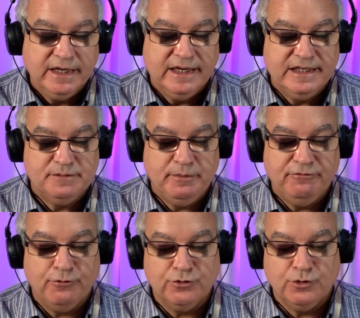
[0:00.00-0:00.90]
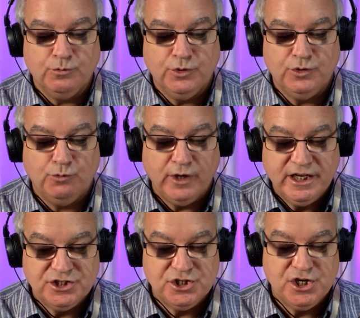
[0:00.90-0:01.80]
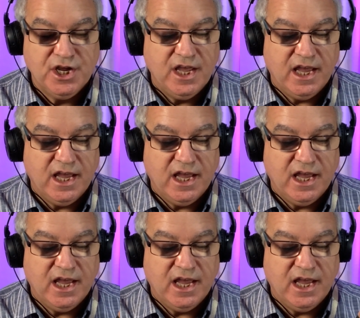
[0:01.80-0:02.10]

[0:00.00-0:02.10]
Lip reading: it's before the word wretch